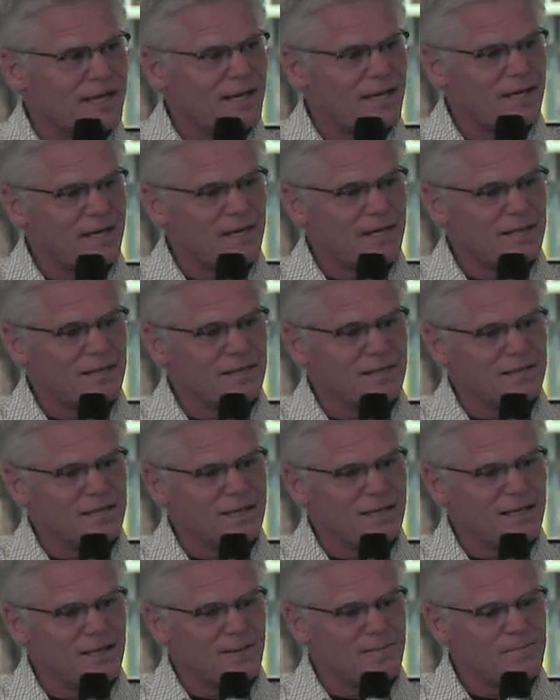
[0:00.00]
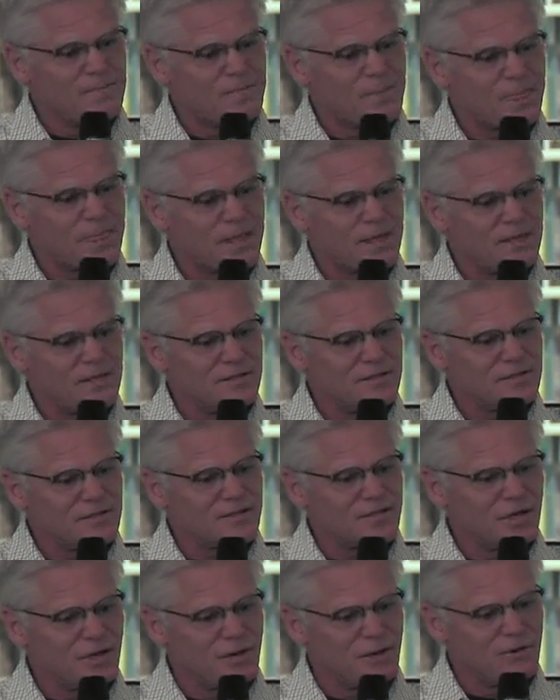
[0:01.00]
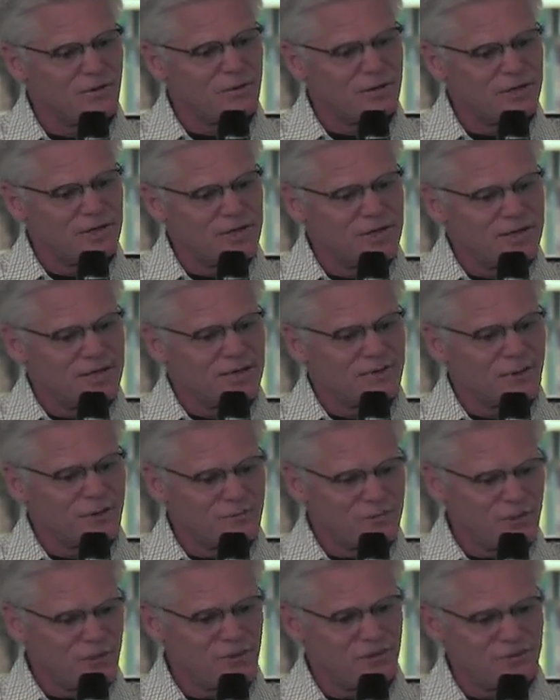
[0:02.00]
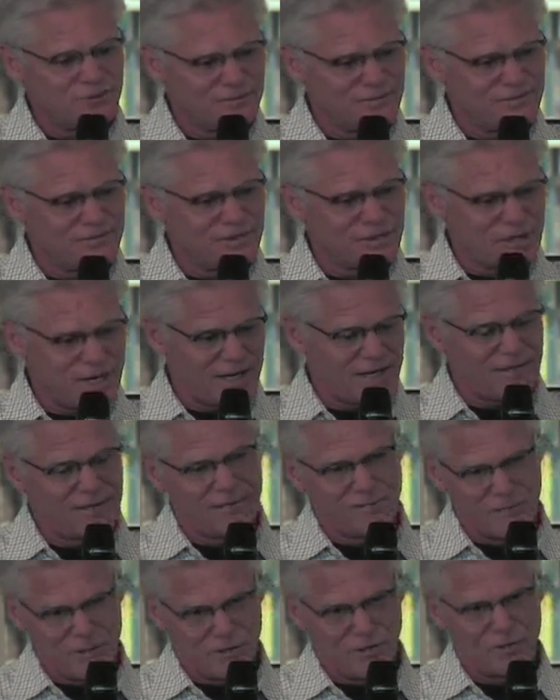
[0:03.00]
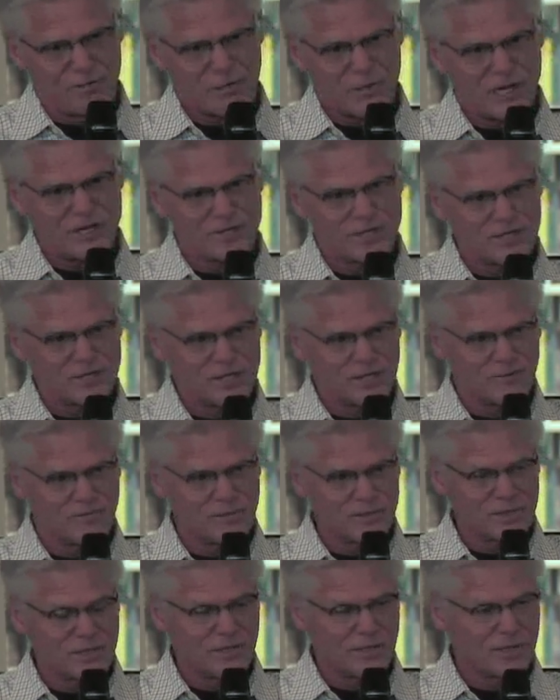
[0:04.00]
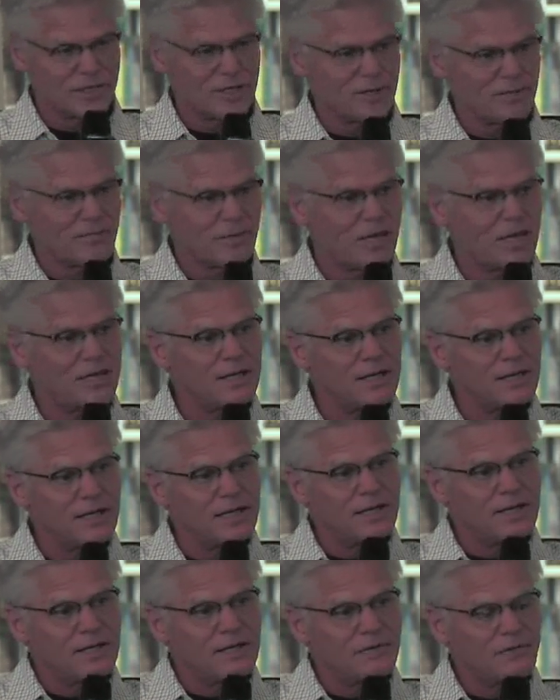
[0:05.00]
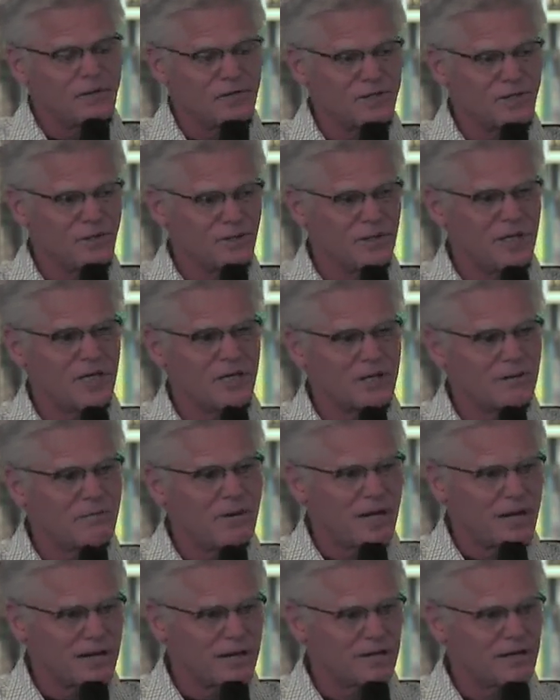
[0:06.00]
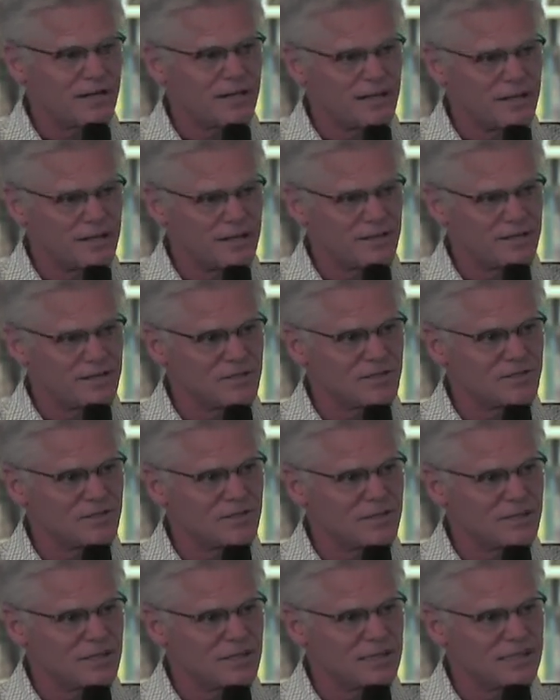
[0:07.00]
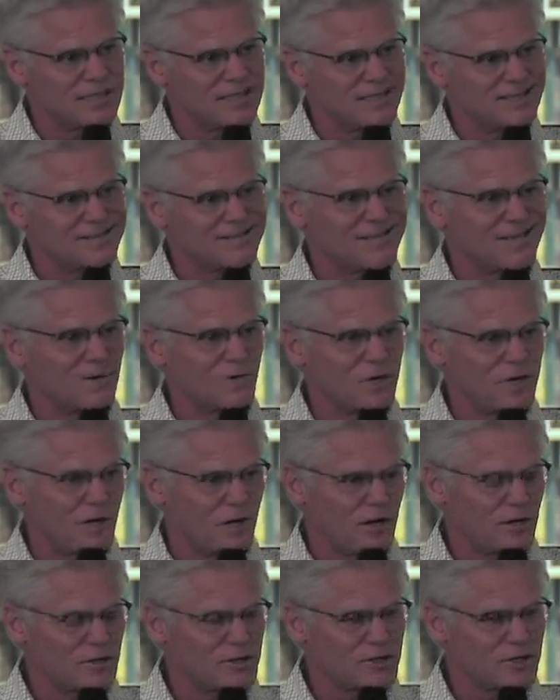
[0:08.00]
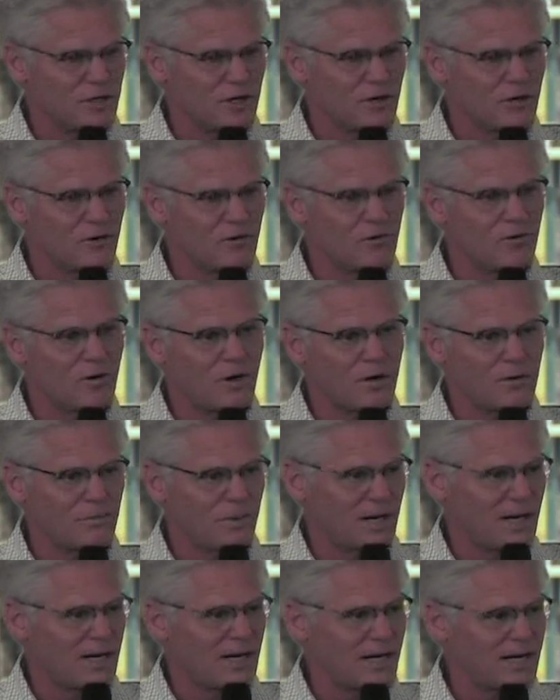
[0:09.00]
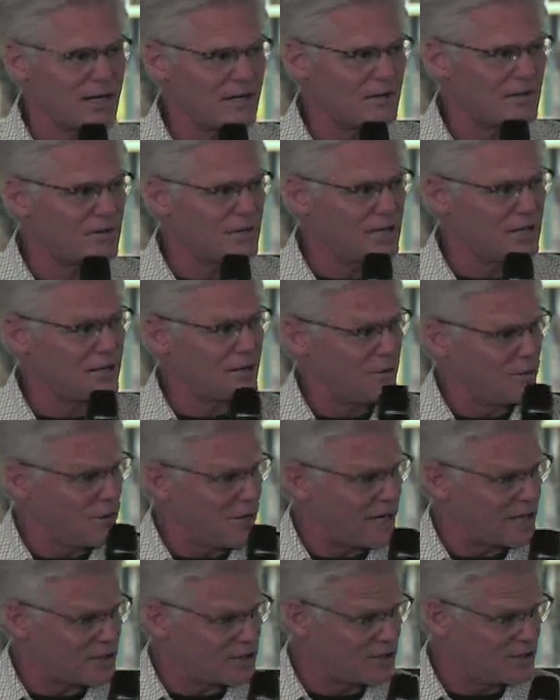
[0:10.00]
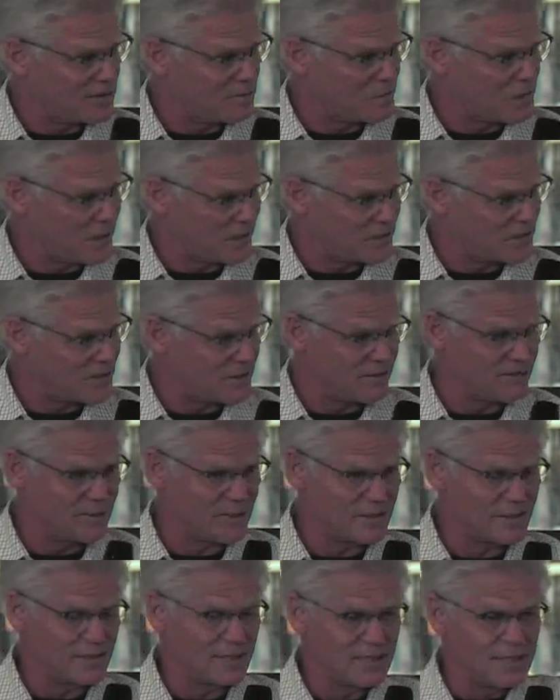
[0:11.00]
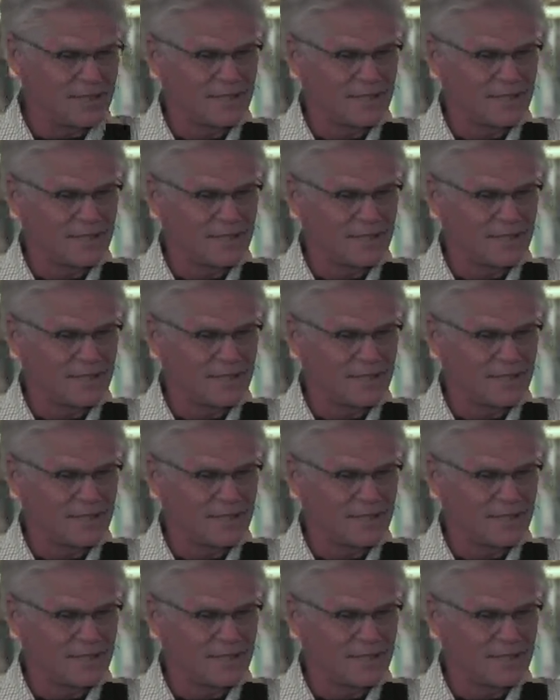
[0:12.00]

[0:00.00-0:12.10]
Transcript: and um, so we built, decided to build the processing facility. But what's unique about it is is that we also are behind the collection piece of it.